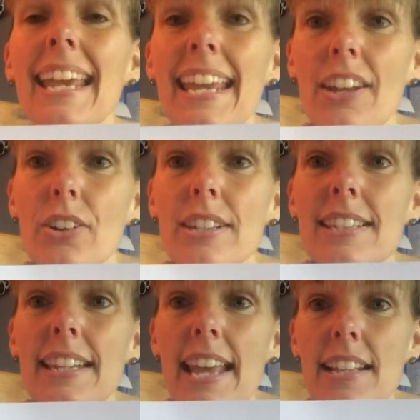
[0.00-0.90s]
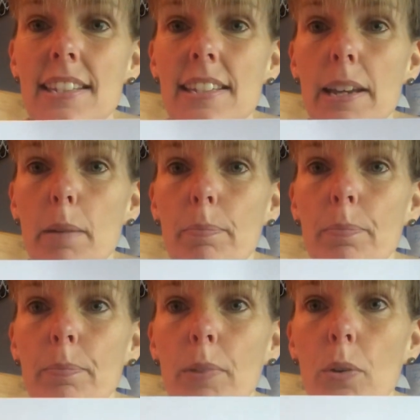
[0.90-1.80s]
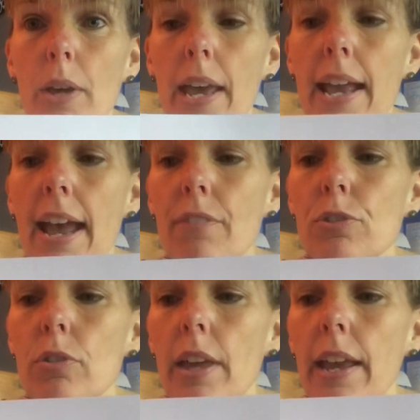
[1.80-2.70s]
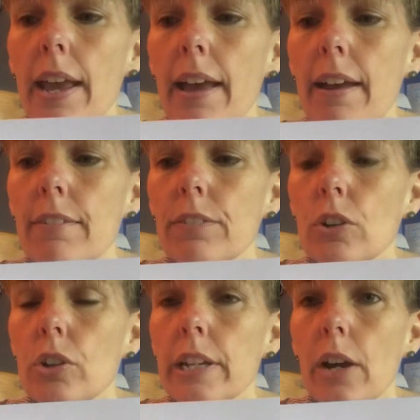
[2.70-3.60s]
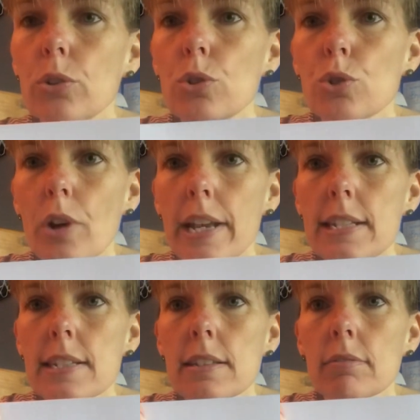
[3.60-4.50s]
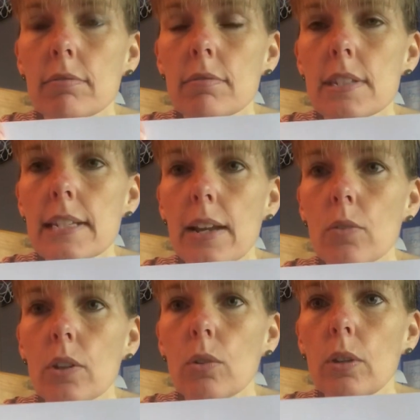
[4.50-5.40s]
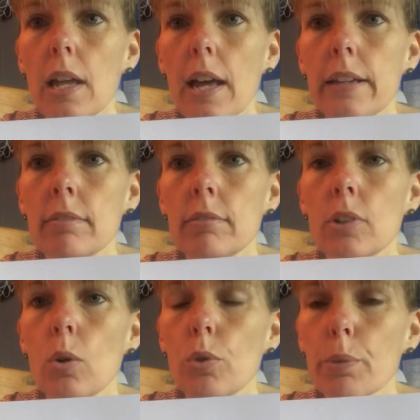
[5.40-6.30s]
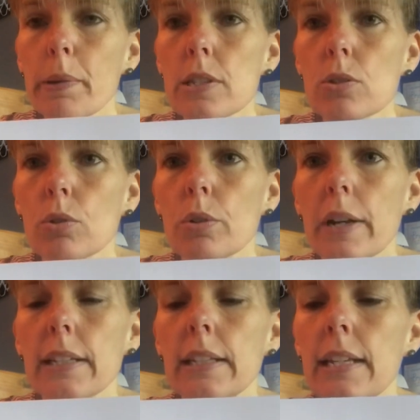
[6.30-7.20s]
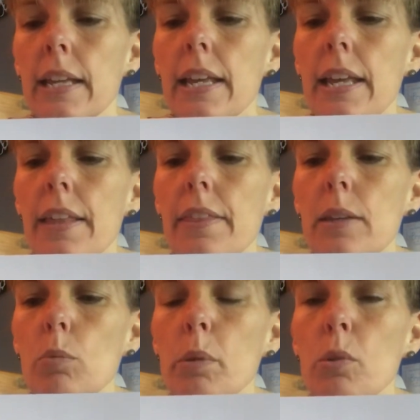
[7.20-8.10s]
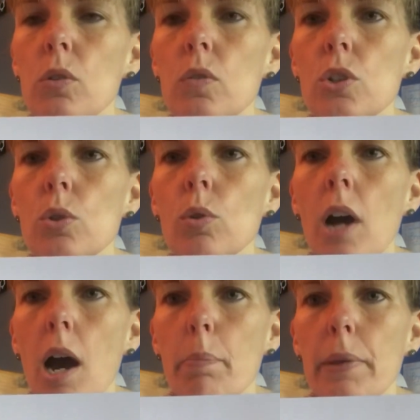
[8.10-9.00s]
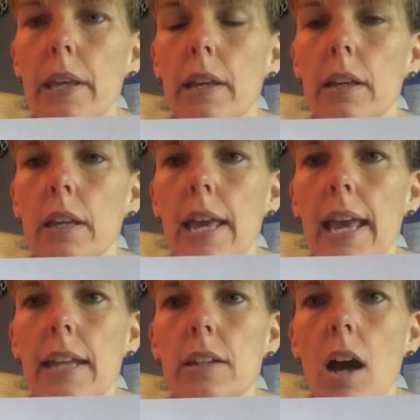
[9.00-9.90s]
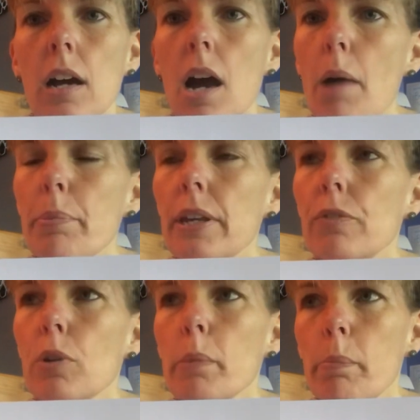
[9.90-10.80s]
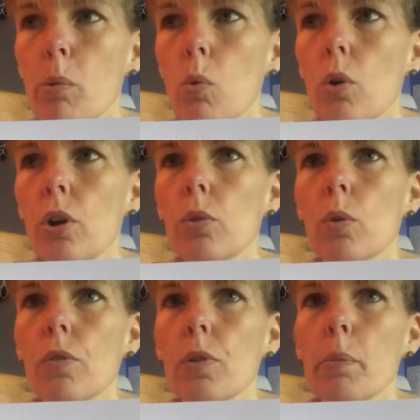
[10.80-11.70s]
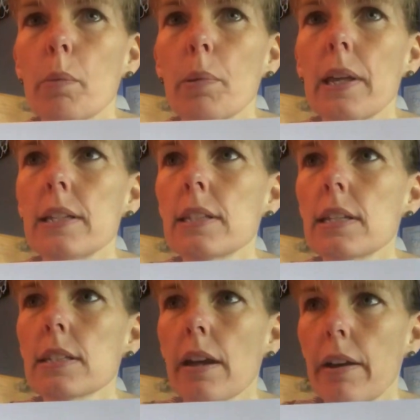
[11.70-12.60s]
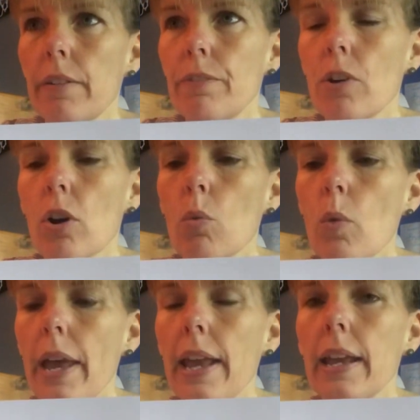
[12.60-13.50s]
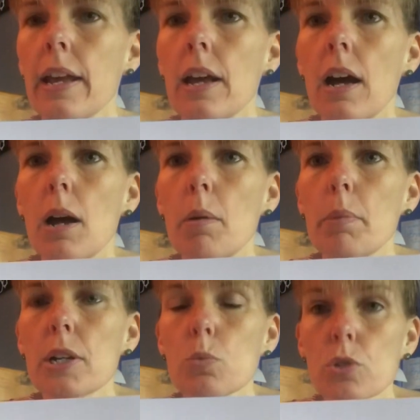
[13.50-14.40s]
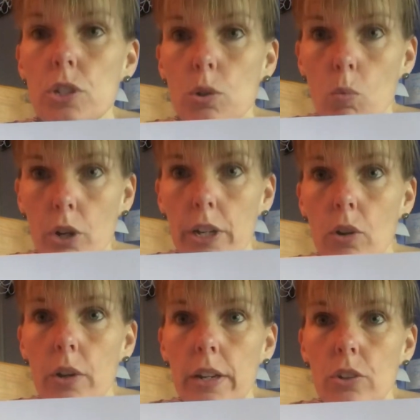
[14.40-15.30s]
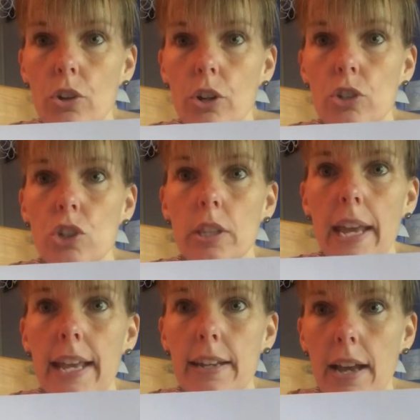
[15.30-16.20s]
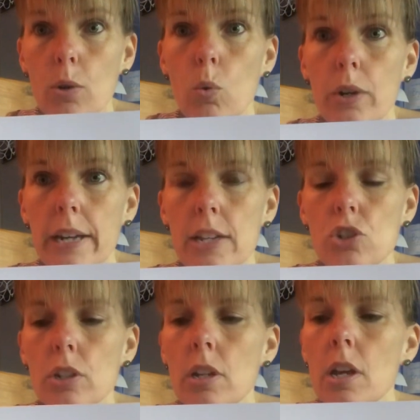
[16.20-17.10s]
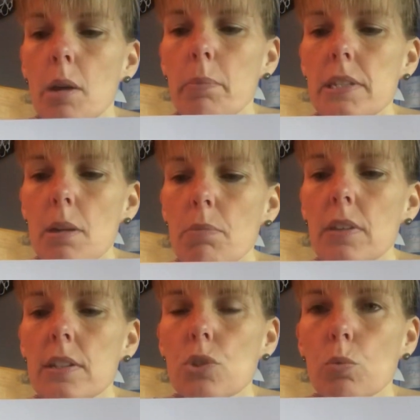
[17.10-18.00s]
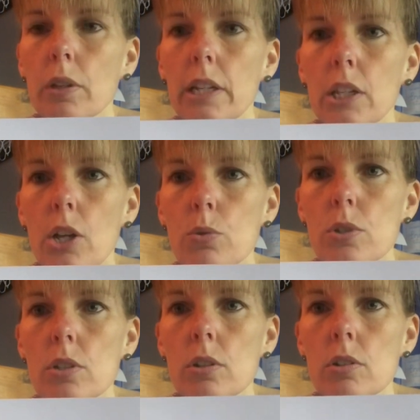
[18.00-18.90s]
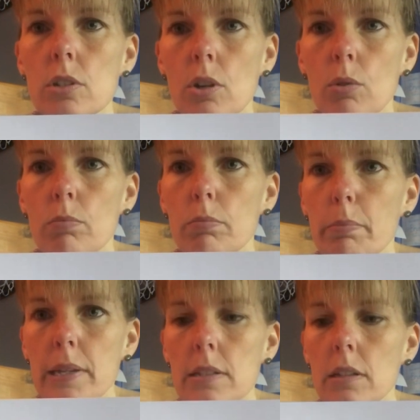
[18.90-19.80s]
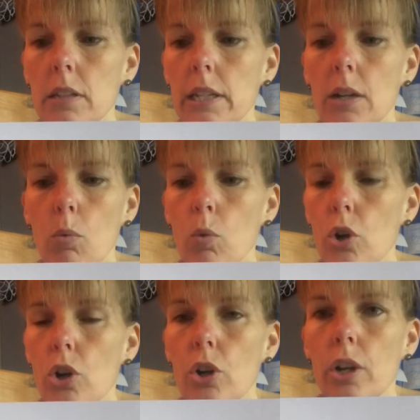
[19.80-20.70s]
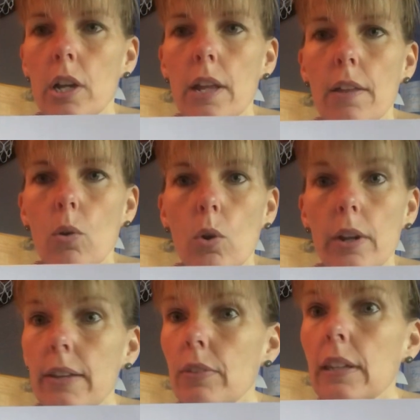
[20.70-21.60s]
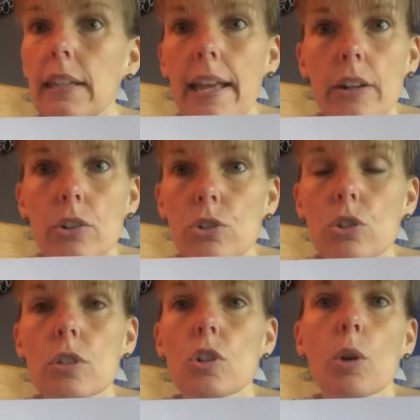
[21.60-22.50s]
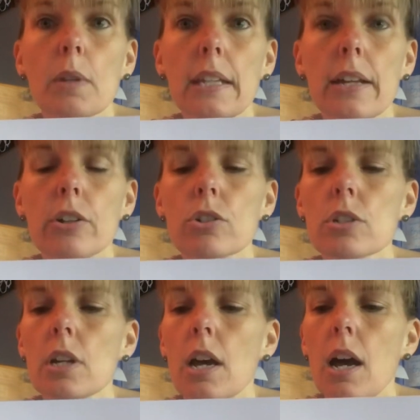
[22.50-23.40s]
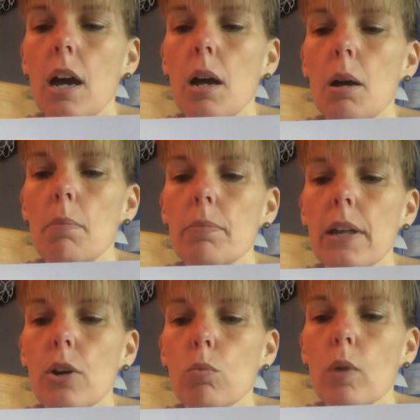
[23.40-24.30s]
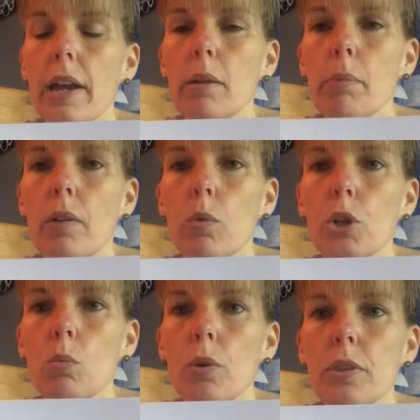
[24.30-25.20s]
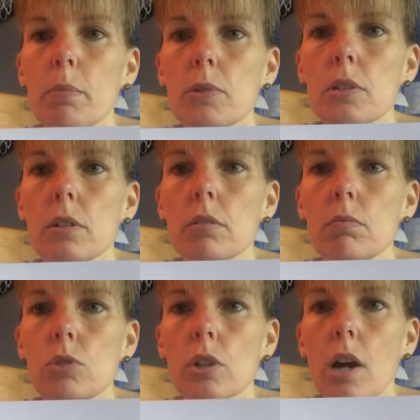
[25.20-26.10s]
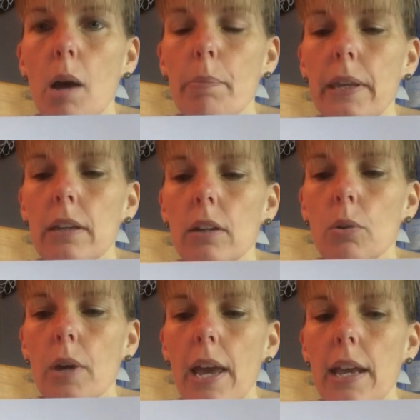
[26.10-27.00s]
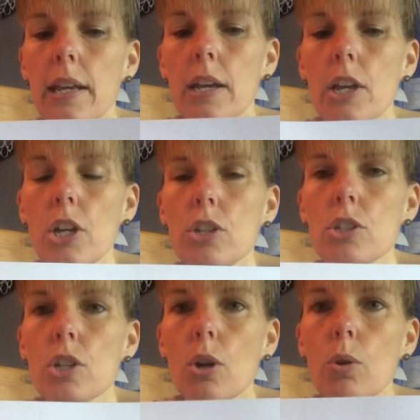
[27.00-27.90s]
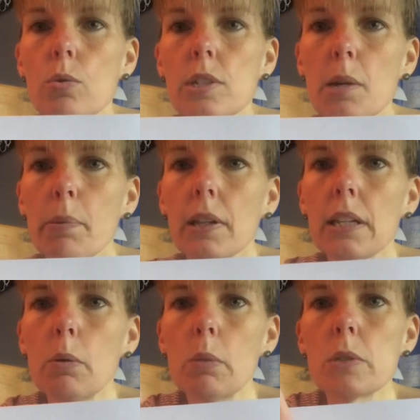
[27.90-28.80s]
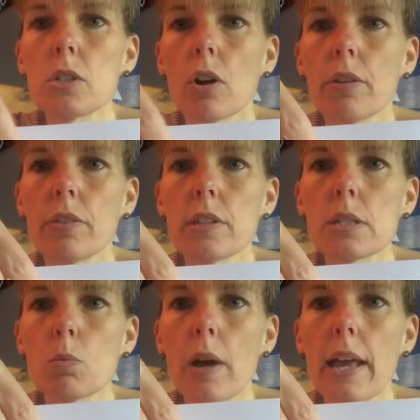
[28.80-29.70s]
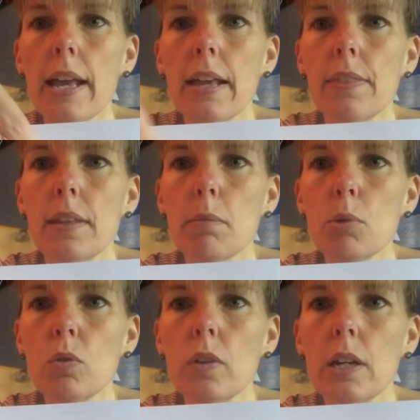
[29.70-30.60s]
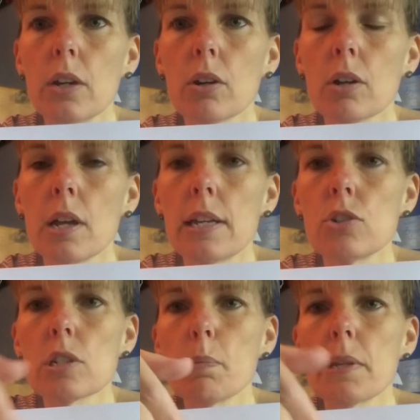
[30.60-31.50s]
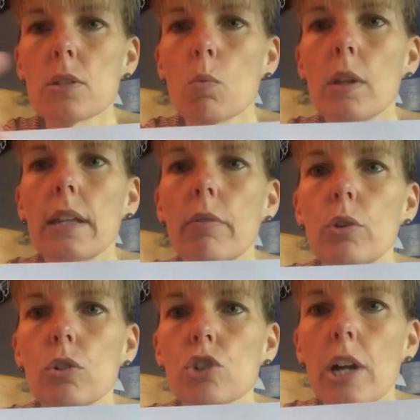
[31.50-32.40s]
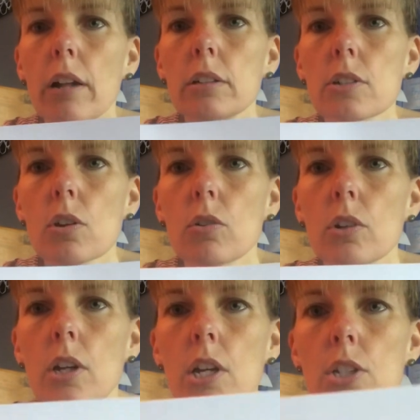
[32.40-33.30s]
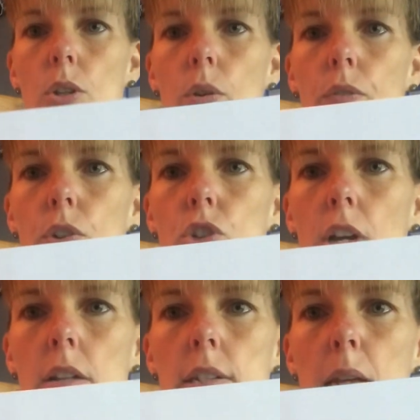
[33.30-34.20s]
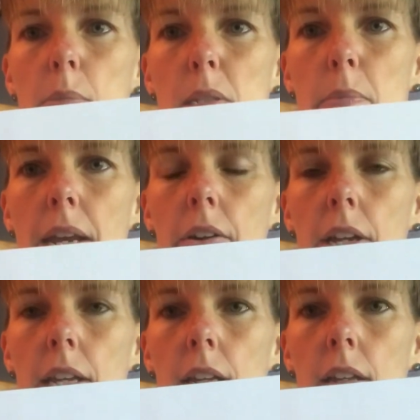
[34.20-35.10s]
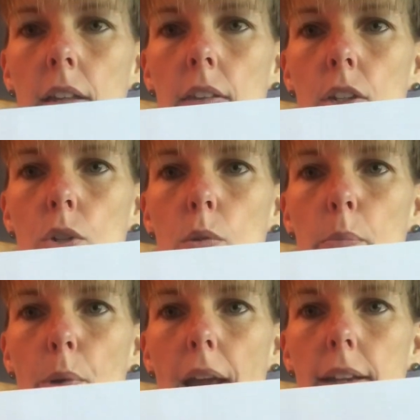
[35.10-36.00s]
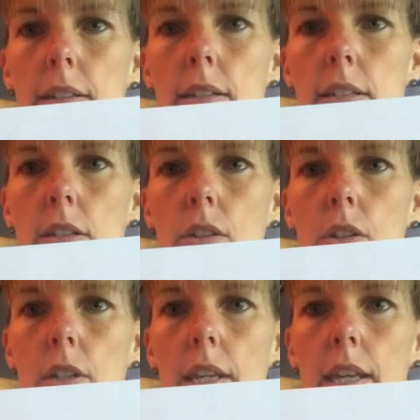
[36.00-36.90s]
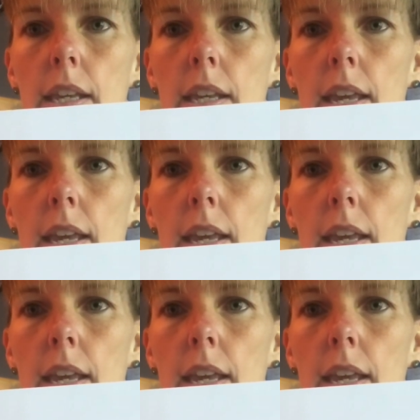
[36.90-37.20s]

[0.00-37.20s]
Here is the next step. Okay, after they have learned how to trace and stay on the little line and hold their pencil correctly, then we move to copying. And not copying from a board or from a place that's kind of far away because we're still working on and encouraging the hand-eye coordination, but something that's really close. So basically a word or even letters, you can start with letters that are right above where you want them to copy, okay? So typically we would start this way and then move here. Just depends on what level your child is on. So if your child's name is Mary, then you would practice looking